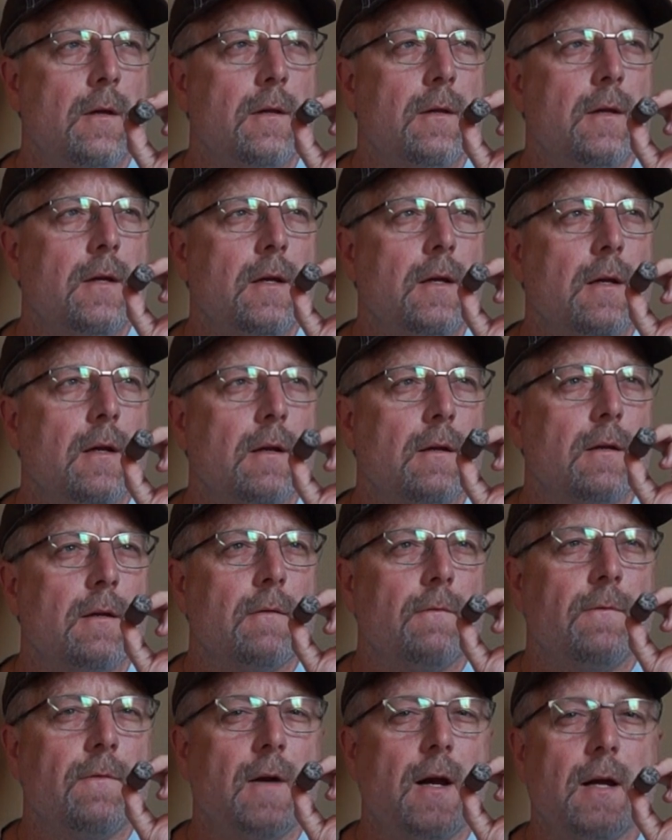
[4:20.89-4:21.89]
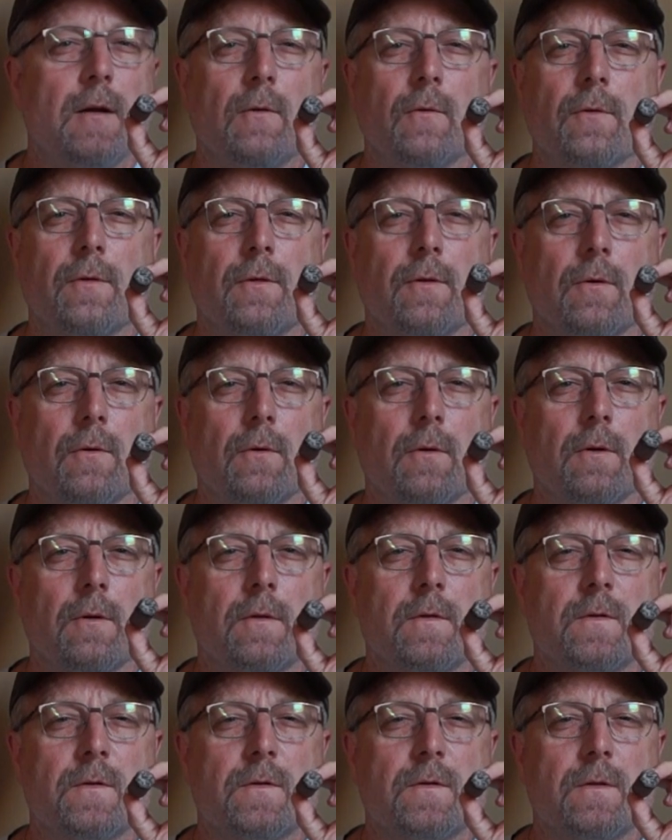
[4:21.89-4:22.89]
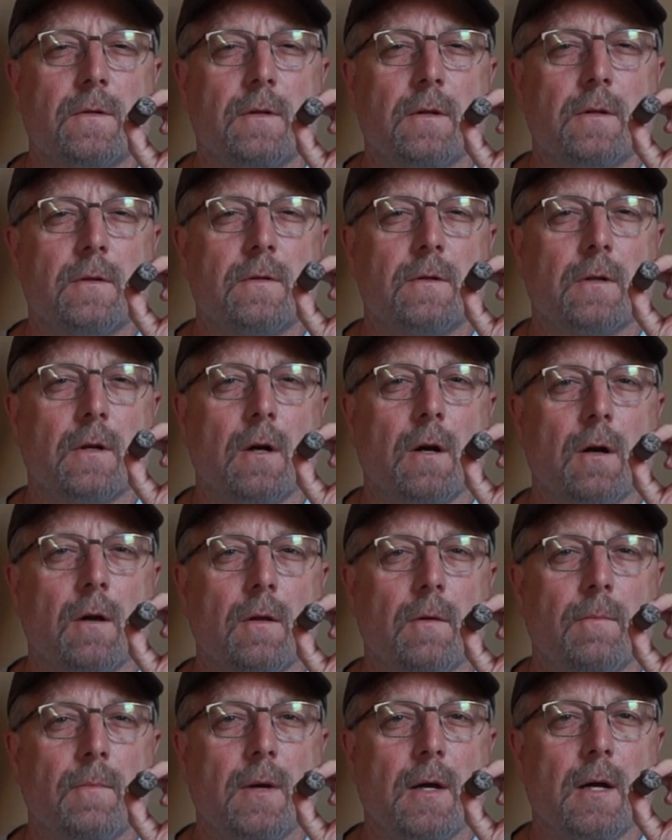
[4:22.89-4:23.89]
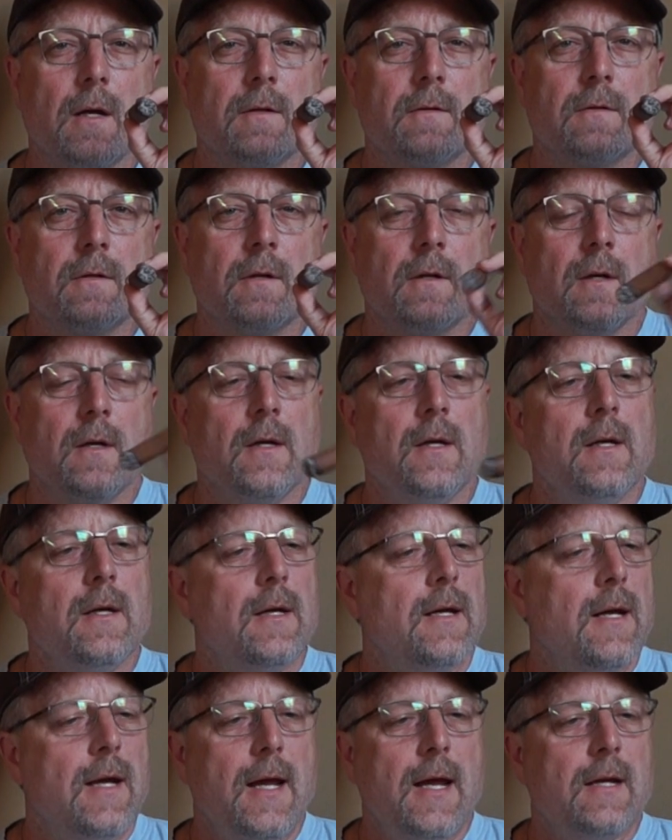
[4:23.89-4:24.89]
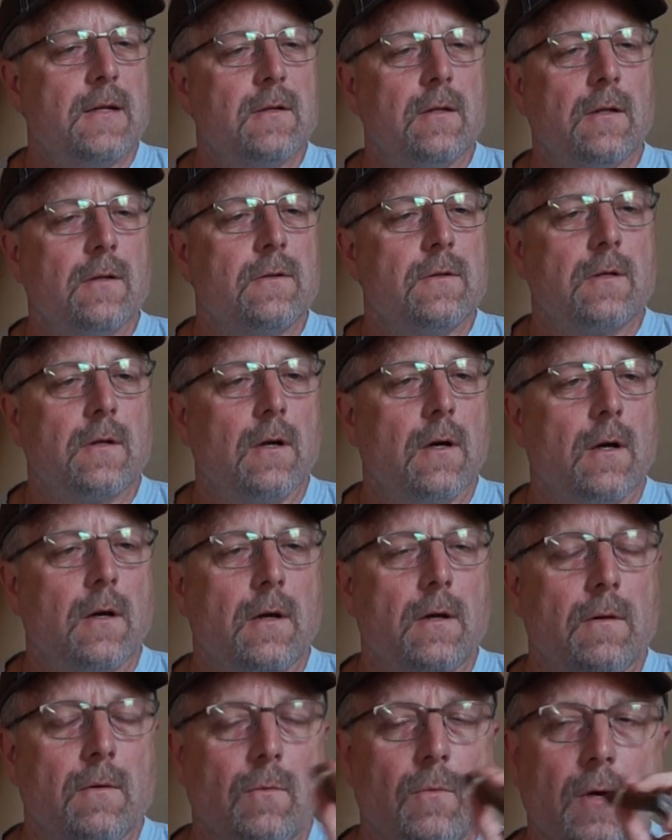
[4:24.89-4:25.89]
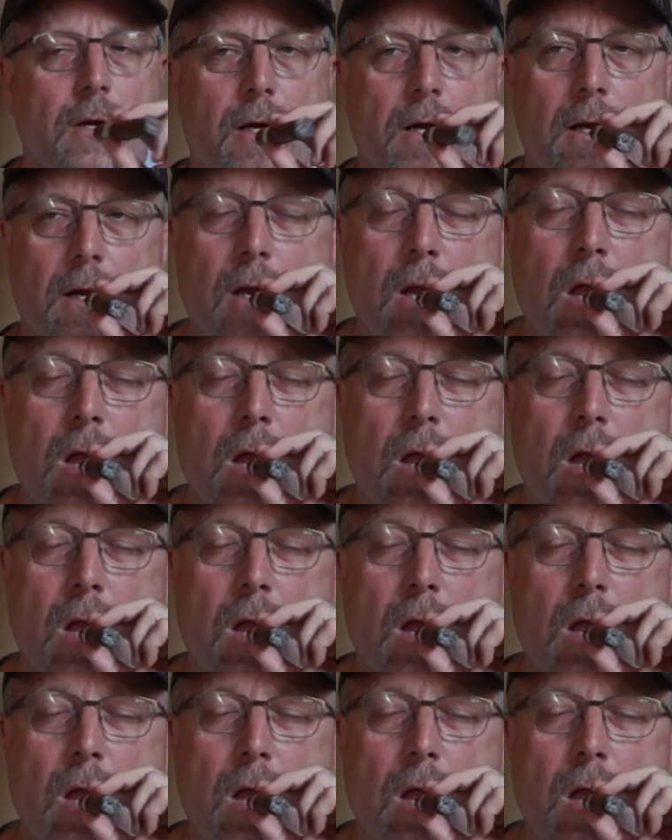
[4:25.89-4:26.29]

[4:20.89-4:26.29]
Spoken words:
the final third of the cigar the best. Excellent cigar either way.